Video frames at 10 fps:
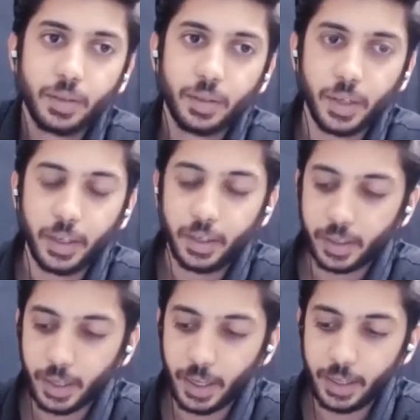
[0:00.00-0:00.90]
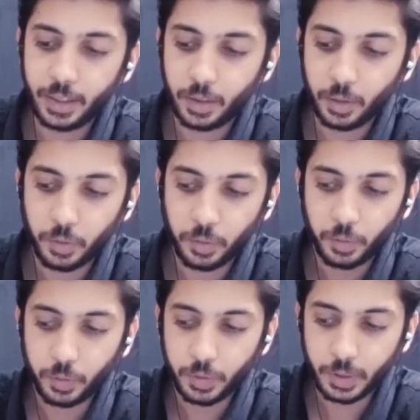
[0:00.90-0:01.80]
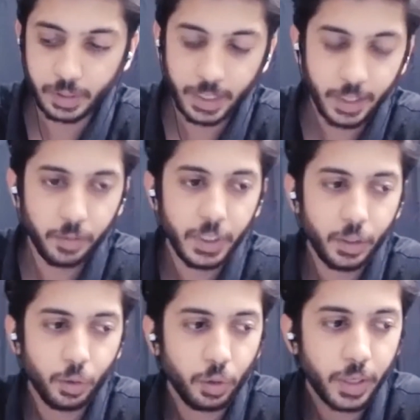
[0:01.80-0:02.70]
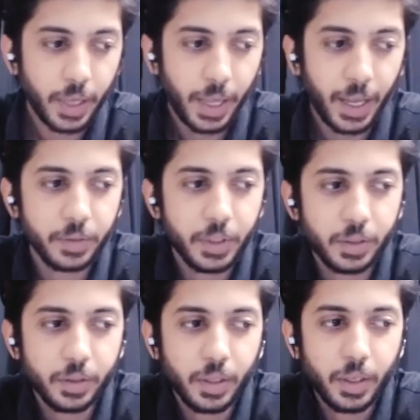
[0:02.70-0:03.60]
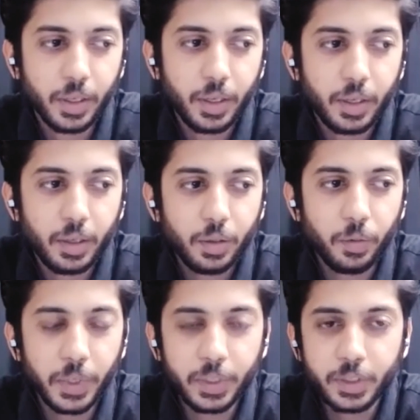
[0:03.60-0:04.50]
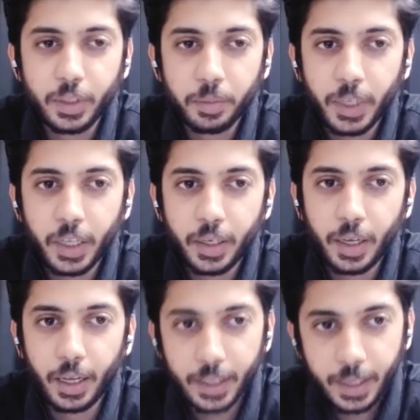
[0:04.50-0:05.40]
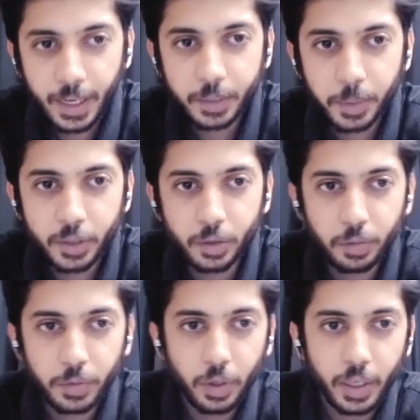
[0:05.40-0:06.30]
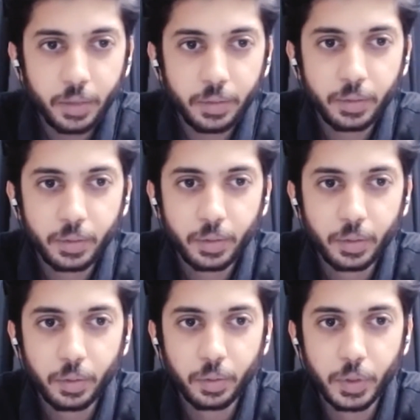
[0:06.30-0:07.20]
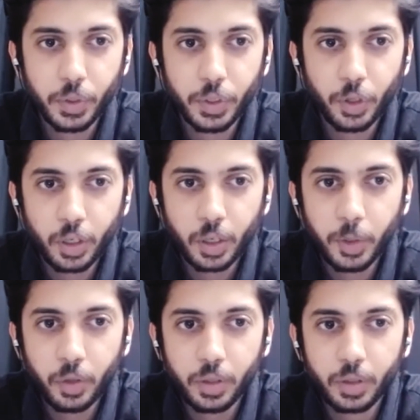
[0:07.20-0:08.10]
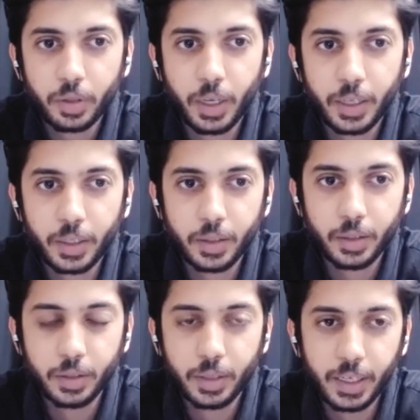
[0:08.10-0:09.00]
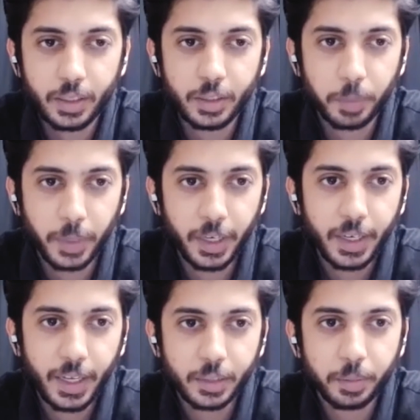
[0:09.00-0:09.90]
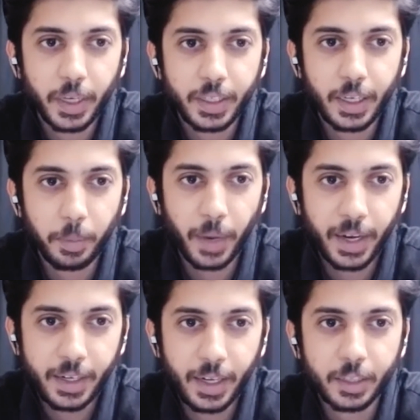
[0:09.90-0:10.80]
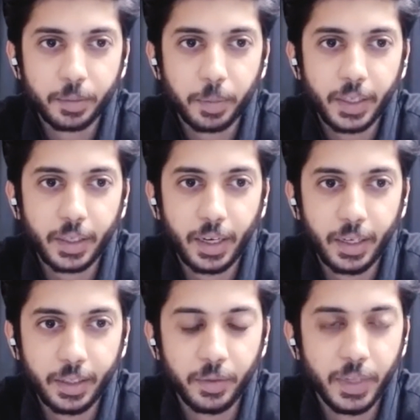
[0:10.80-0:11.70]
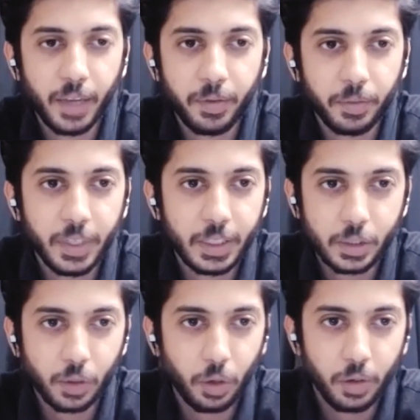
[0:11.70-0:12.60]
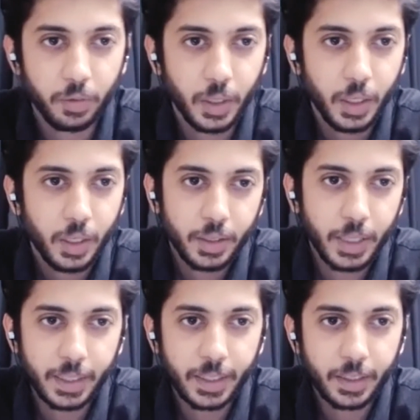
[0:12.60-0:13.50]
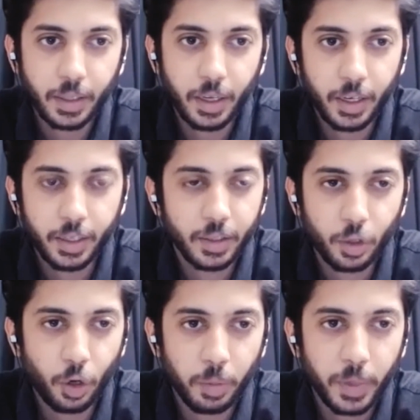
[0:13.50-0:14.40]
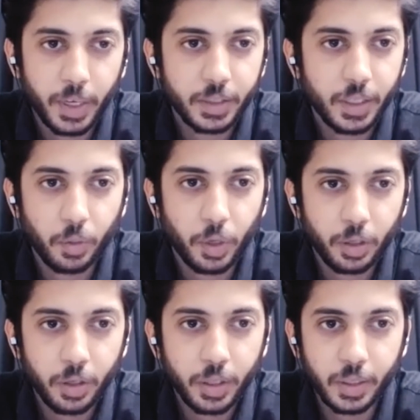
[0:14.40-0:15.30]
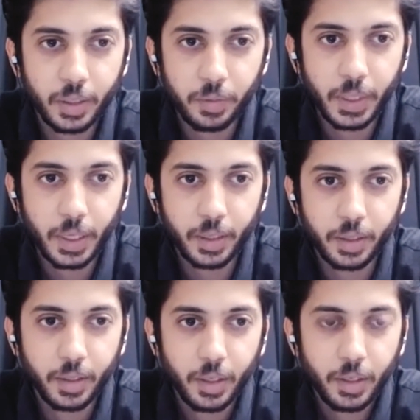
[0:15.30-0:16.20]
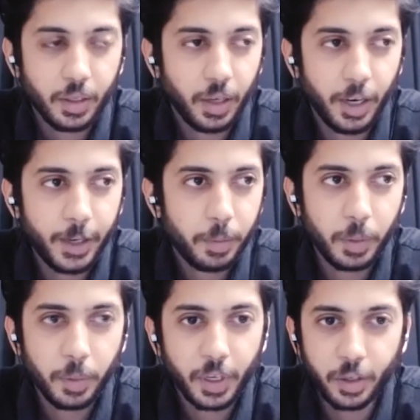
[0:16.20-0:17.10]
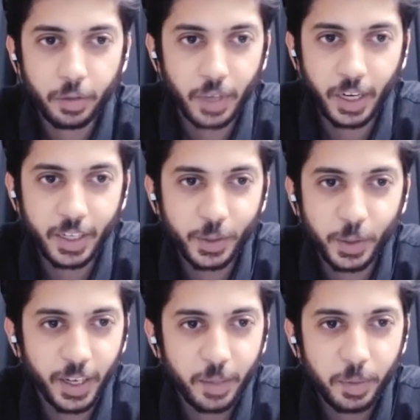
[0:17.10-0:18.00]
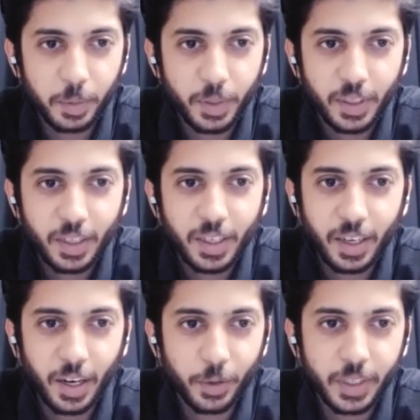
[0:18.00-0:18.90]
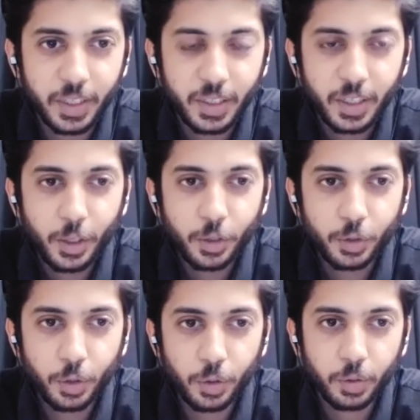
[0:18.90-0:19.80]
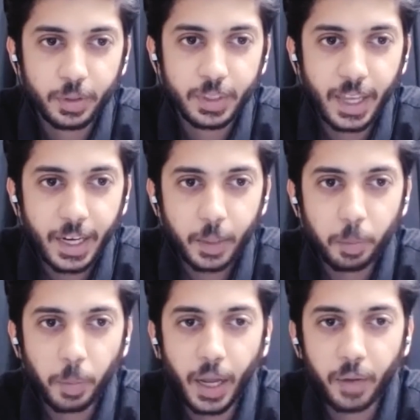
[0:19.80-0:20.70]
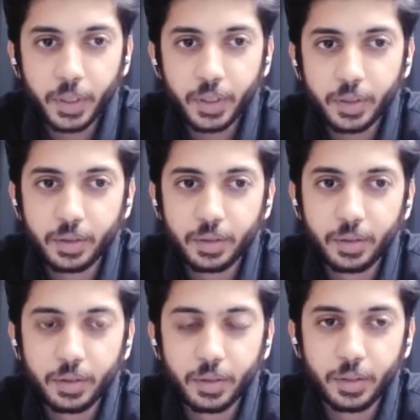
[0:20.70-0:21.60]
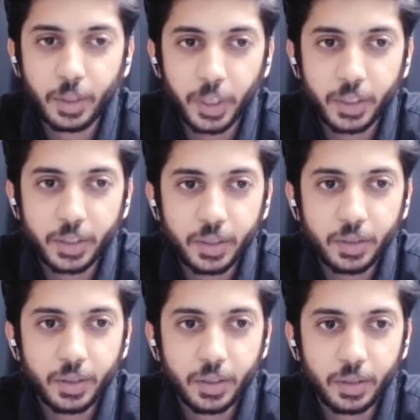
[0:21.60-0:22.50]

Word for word: right? And then we don't have this wisdom in other aspects of your life, which we talk about, like that spirit aspect and mind aspect, and we haven't solved that our traumas and whatnot, and we are hurt people, kind of trying to hurt people out there. So that power, the person